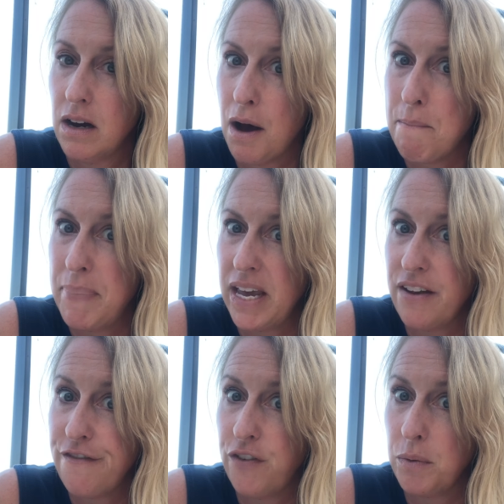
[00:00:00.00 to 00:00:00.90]
"A big
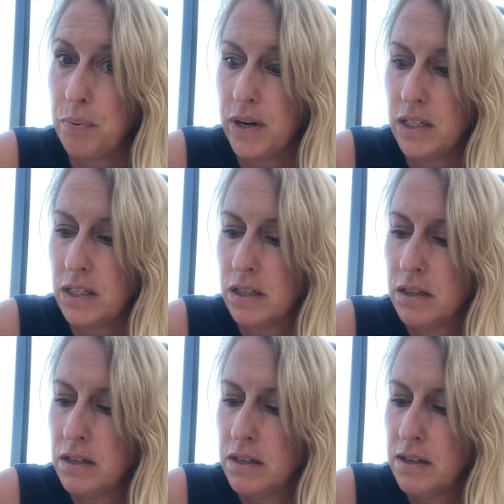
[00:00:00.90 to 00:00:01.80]
footprint?"
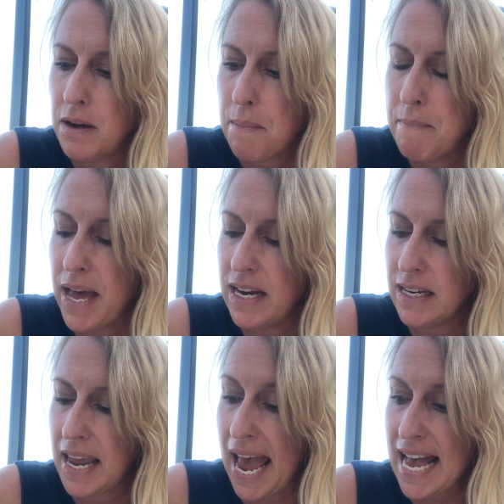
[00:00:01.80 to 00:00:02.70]
Ben
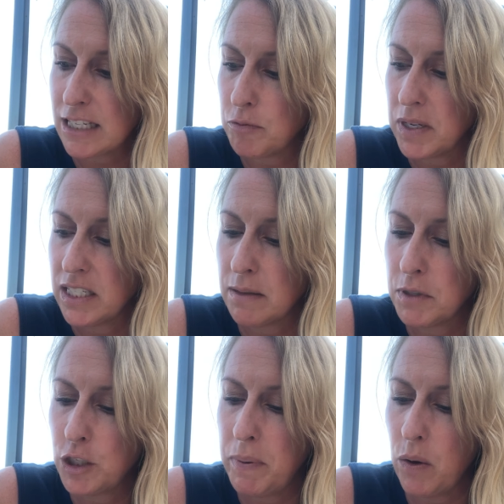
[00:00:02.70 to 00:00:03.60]
gasped and some
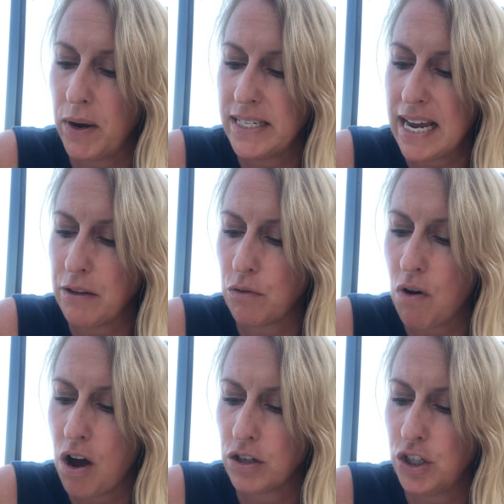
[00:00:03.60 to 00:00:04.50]
spit went down the
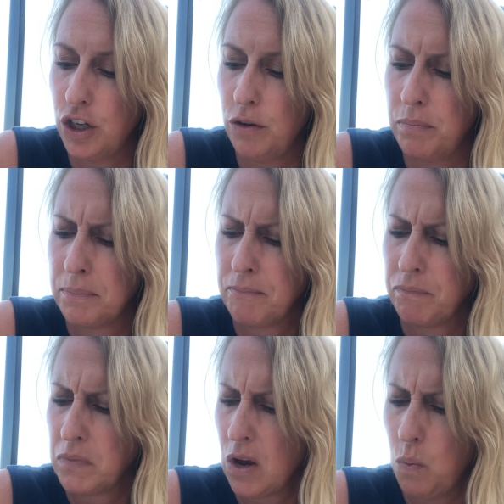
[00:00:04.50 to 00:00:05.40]
wrong tube.
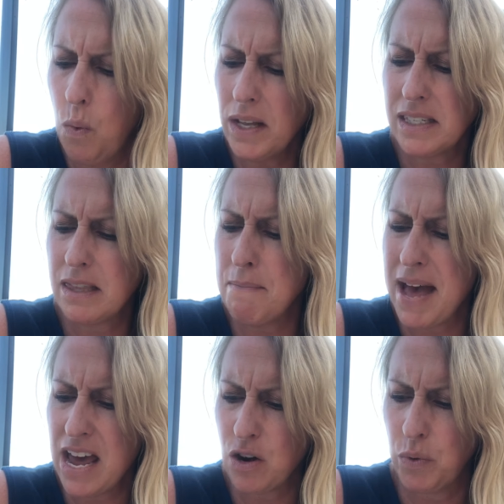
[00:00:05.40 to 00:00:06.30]
"What's the
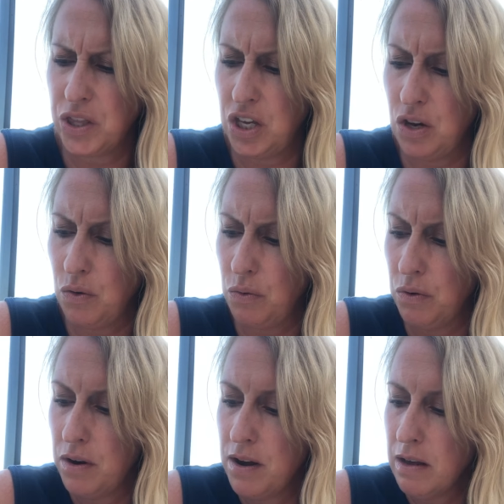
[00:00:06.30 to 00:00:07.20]
matter with you?"
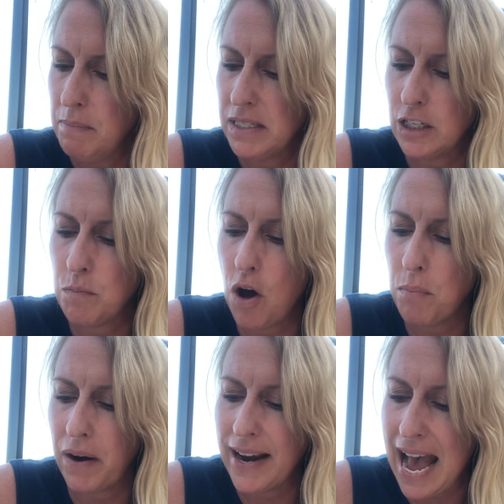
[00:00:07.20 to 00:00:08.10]
Mrs.
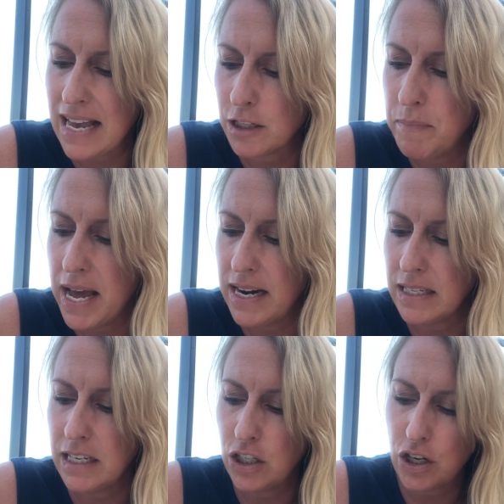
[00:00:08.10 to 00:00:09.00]
Mulberry asked Ben
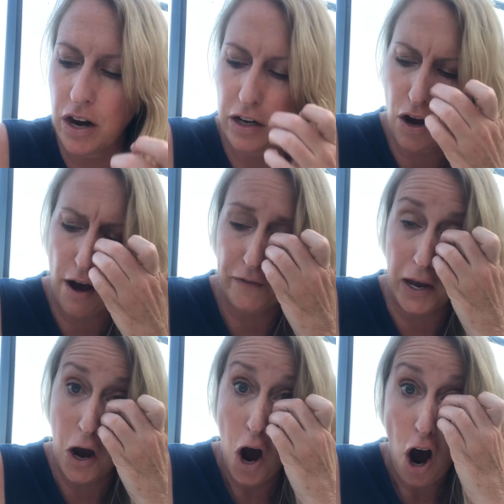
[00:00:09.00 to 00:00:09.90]
as he started
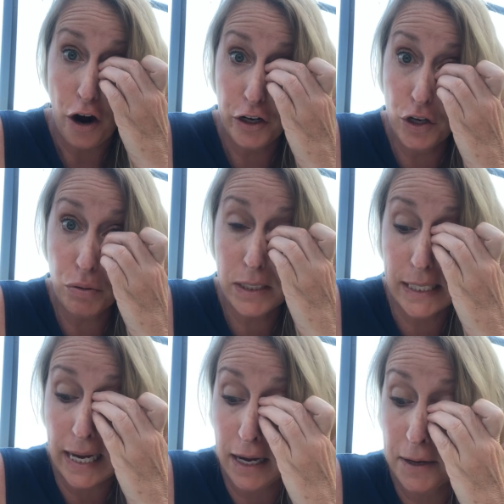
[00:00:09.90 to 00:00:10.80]
coughing. "Are you sick?"